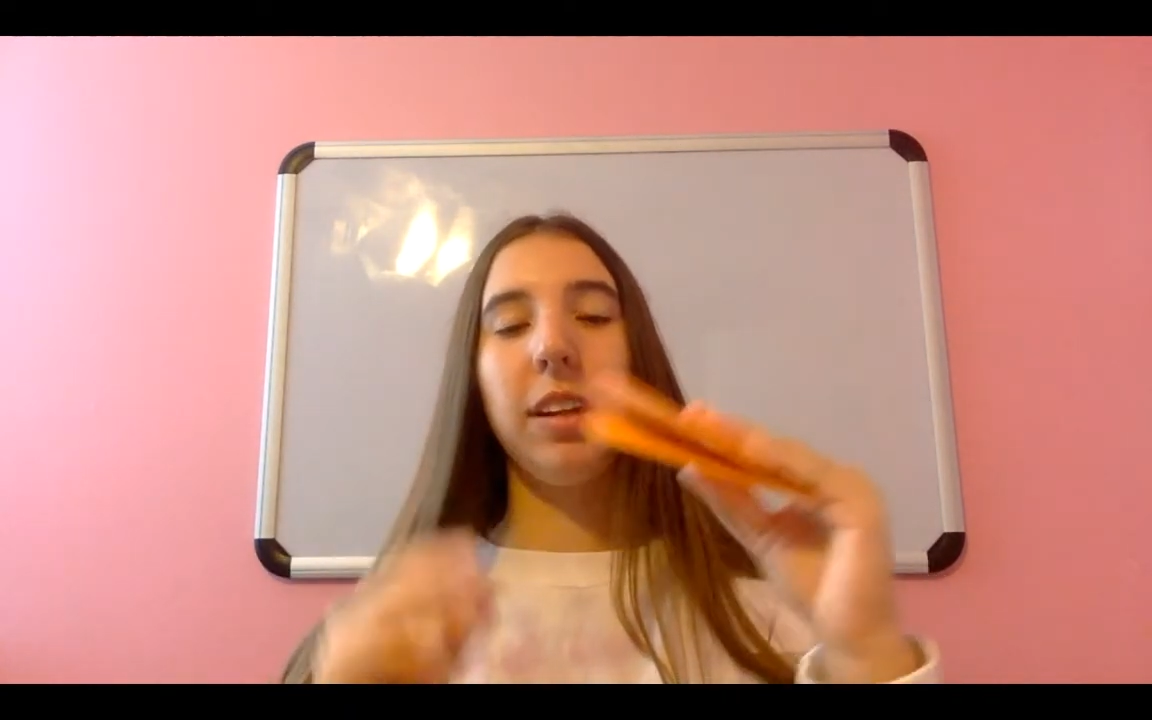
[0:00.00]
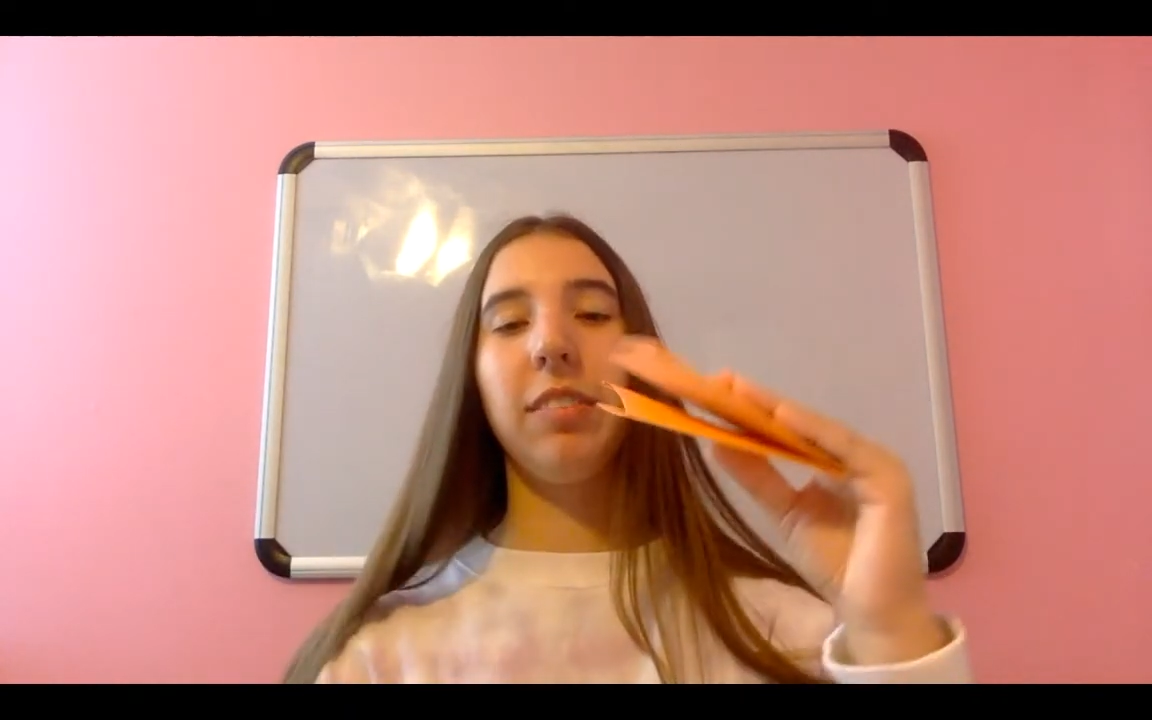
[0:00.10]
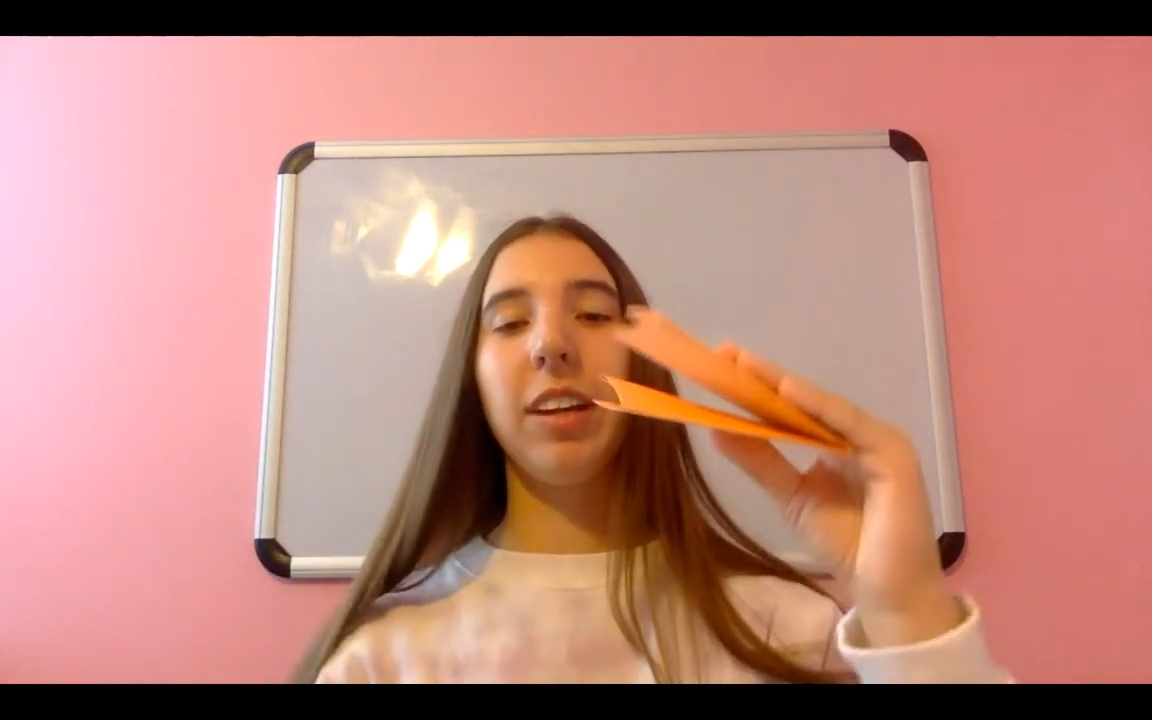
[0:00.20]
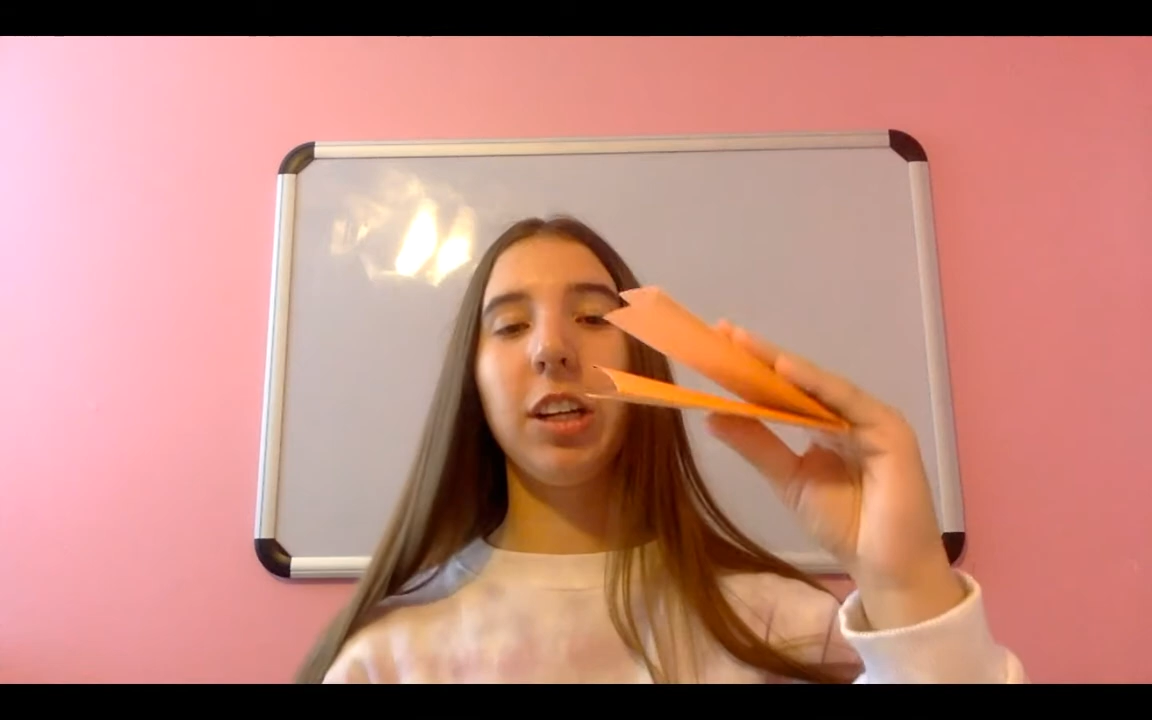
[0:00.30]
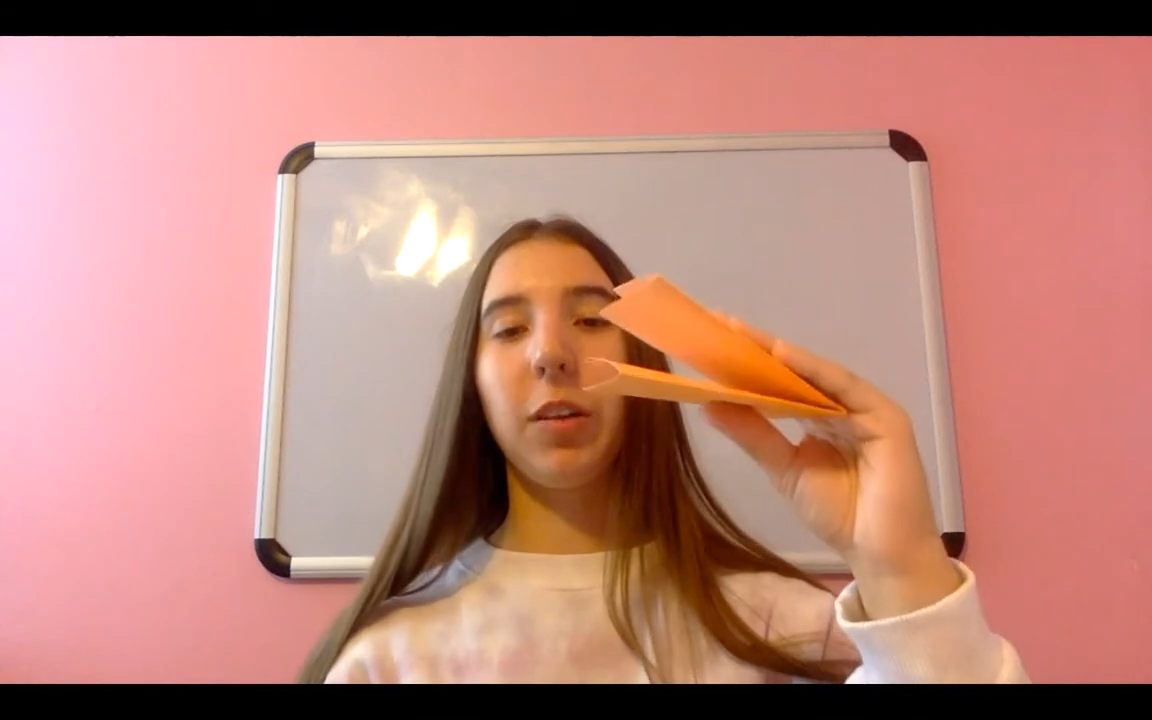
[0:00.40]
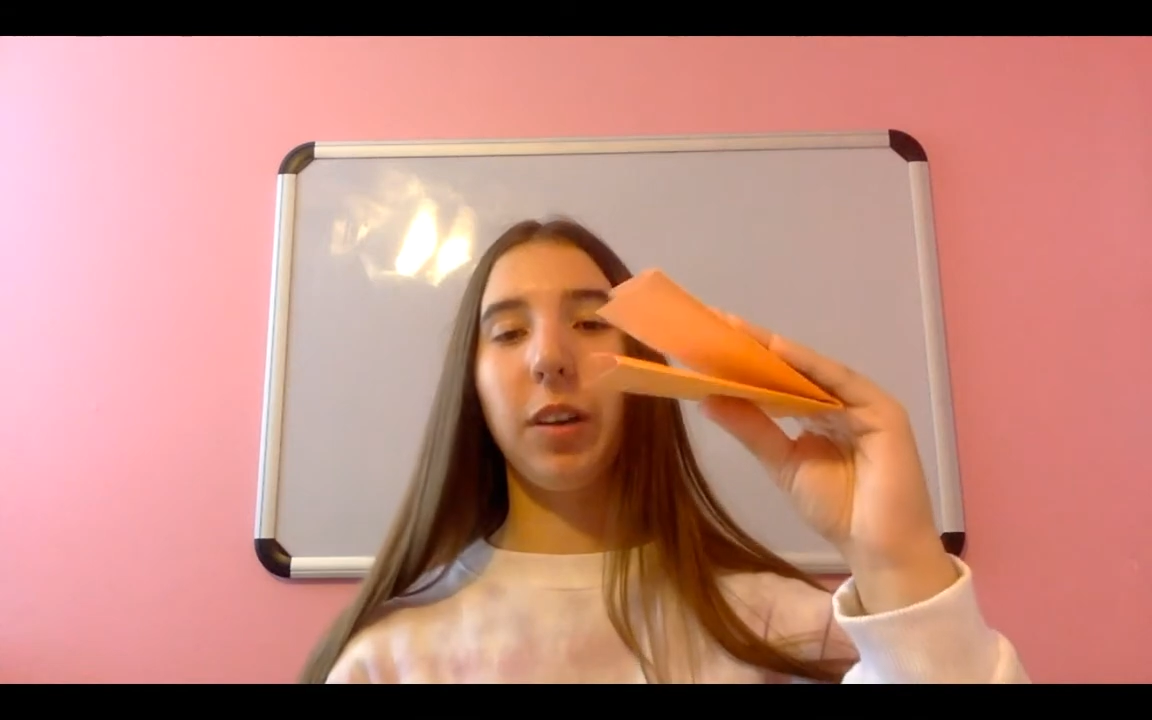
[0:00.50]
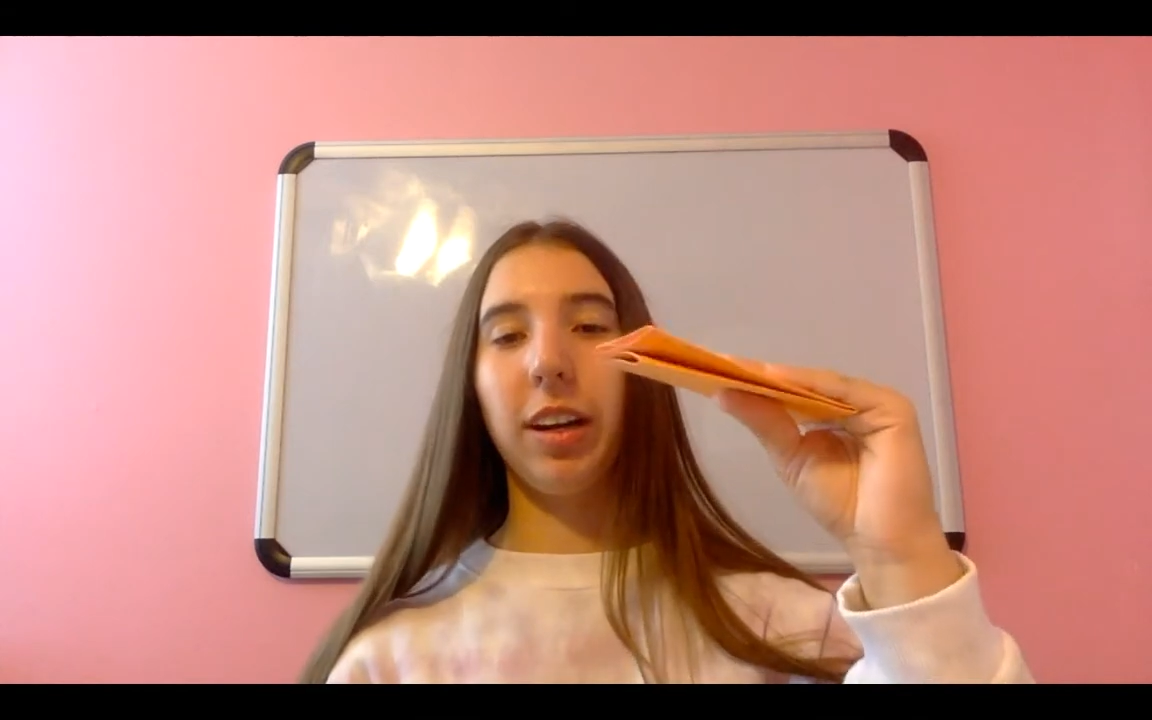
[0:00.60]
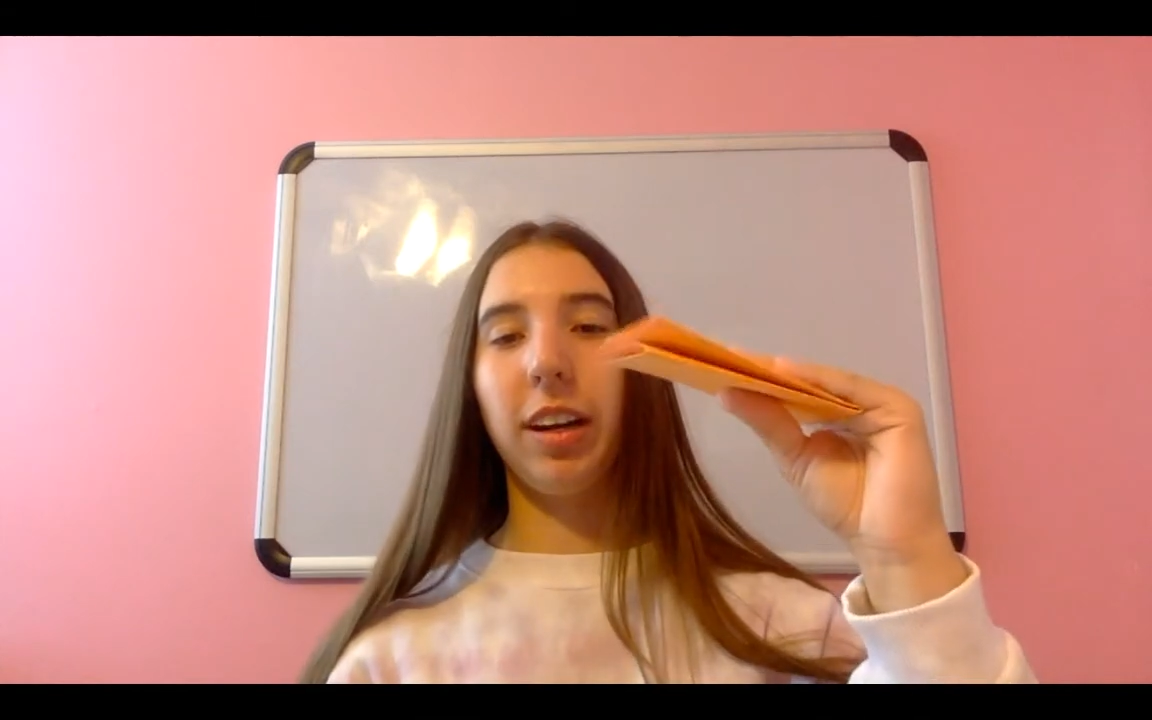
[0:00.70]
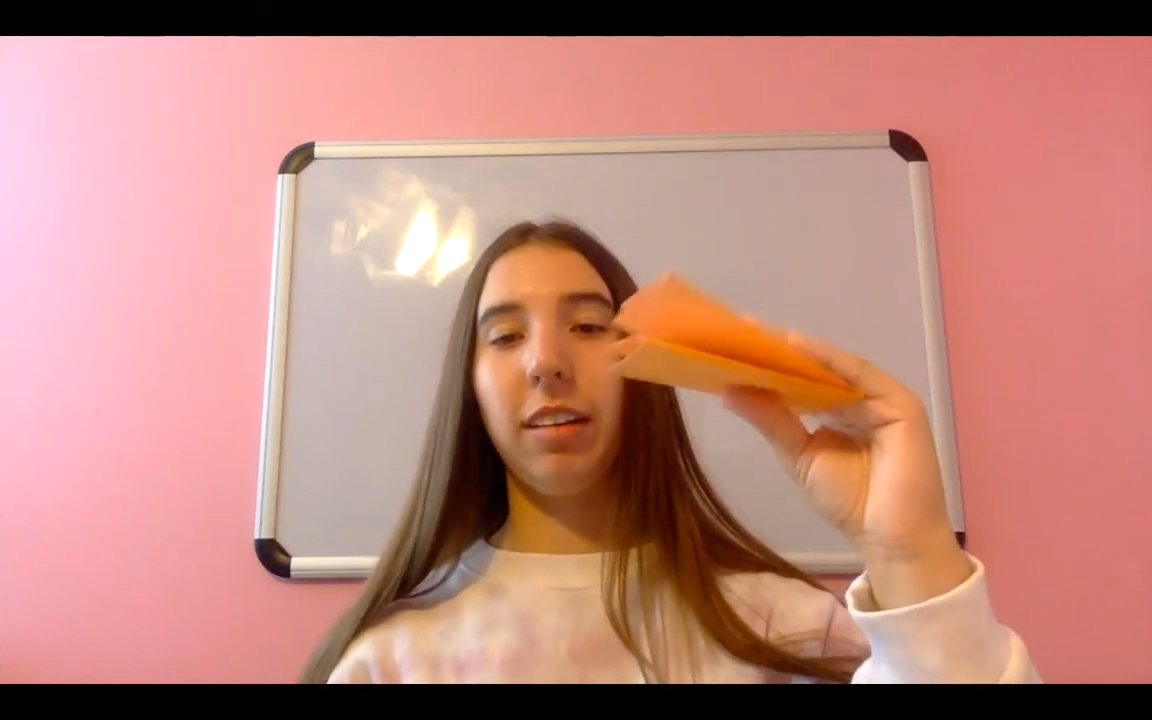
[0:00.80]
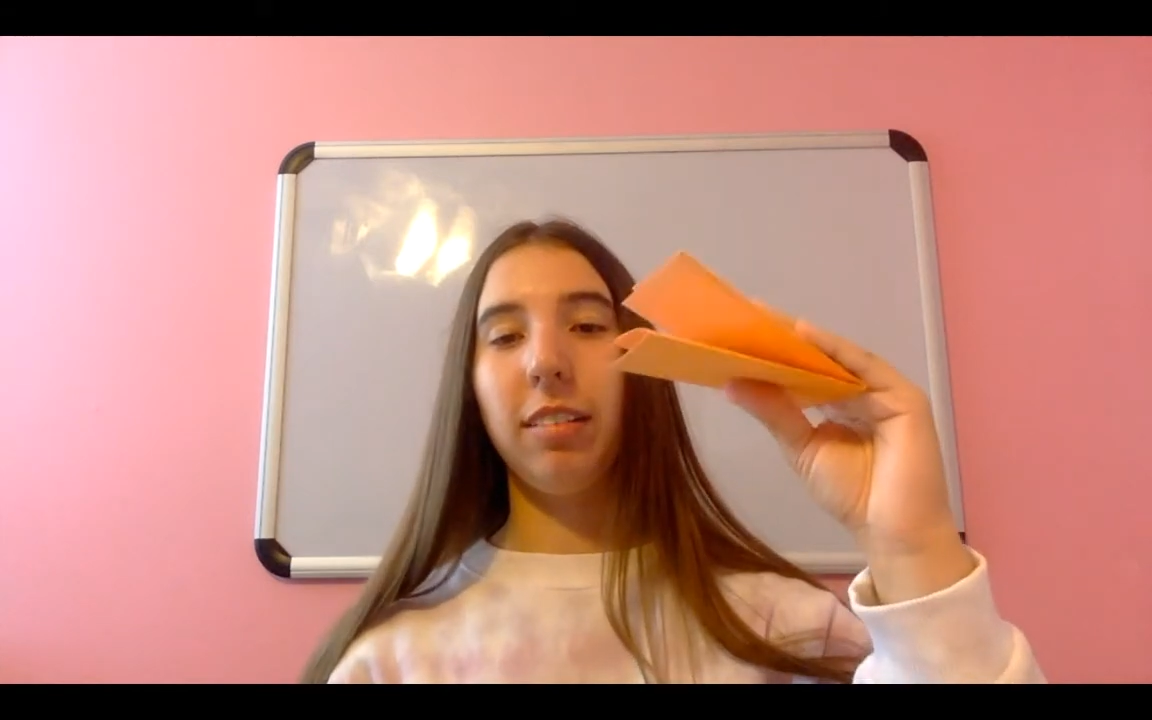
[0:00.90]
eventually we're going
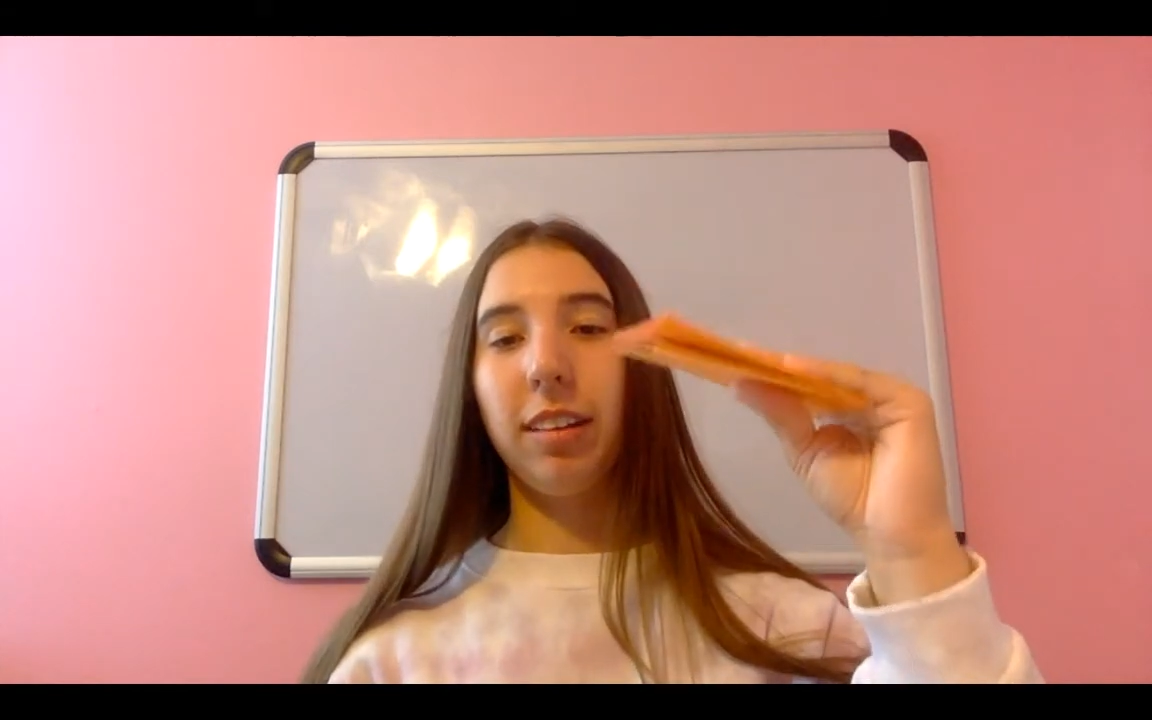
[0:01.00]
to